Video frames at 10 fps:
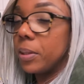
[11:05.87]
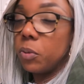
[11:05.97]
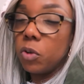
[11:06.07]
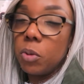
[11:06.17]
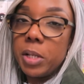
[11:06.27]
in
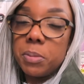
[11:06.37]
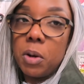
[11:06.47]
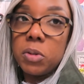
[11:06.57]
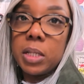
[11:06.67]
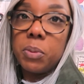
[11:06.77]
the room is
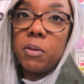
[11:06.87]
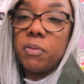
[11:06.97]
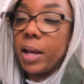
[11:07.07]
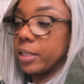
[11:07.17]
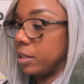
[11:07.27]
mostly
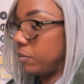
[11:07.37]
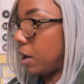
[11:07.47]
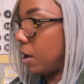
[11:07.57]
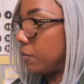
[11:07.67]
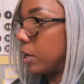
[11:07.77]
reflective
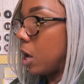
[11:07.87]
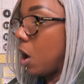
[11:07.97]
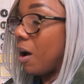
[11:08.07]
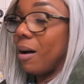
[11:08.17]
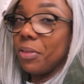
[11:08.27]
of
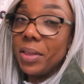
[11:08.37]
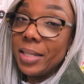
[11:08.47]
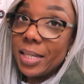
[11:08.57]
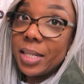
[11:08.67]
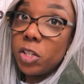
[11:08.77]

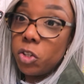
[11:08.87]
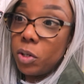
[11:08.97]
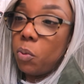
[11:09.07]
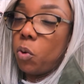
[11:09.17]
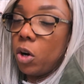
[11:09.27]
authentic
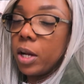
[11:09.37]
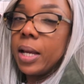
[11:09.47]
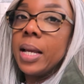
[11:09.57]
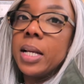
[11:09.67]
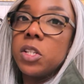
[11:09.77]
student work.
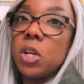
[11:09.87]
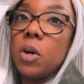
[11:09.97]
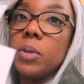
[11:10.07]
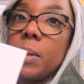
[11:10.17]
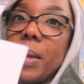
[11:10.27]

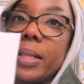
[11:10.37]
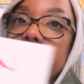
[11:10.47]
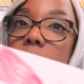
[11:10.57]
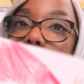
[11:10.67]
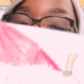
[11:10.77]
So they make
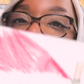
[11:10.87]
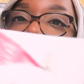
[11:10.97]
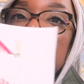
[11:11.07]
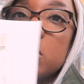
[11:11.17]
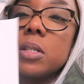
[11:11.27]
these
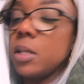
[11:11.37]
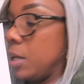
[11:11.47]
posters